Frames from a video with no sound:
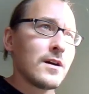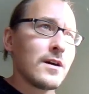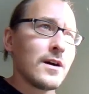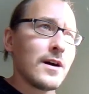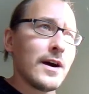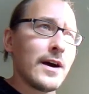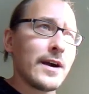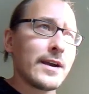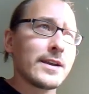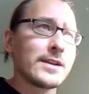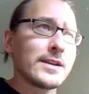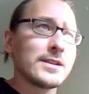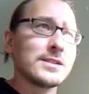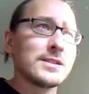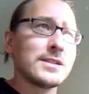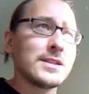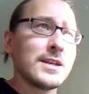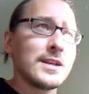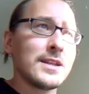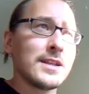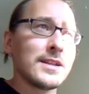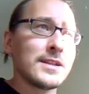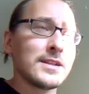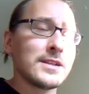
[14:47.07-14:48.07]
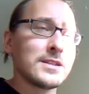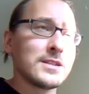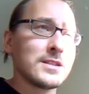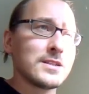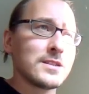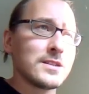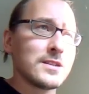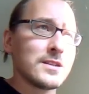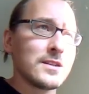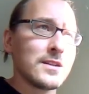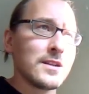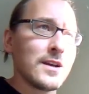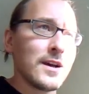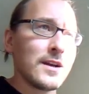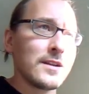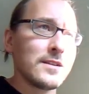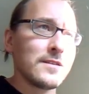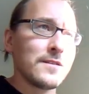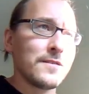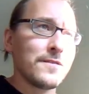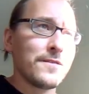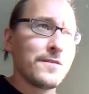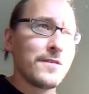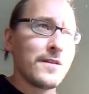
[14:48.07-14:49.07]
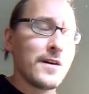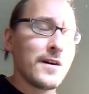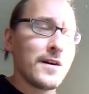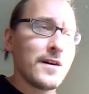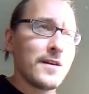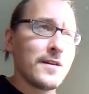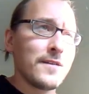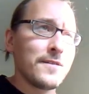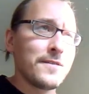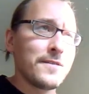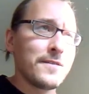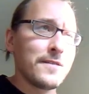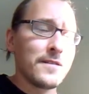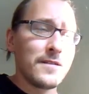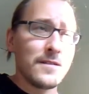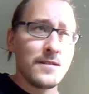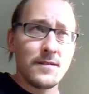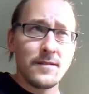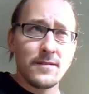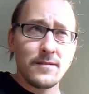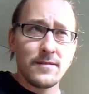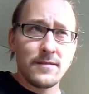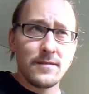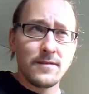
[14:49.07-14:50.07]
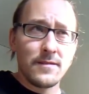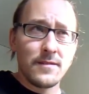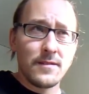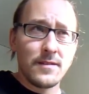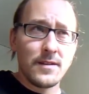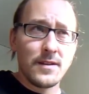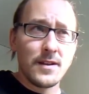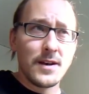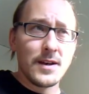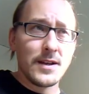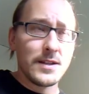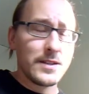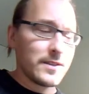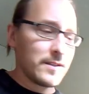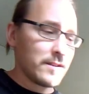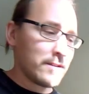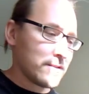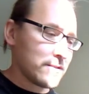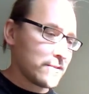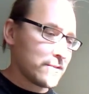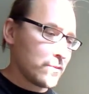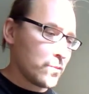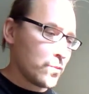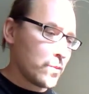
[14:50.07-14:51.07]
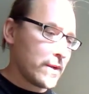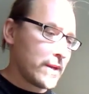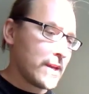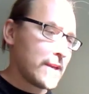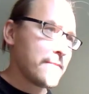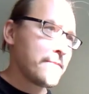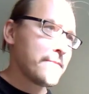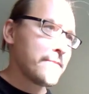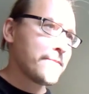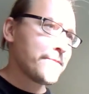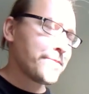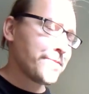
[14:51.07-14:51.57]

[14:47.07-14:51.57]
I can see that it's 95 light years away,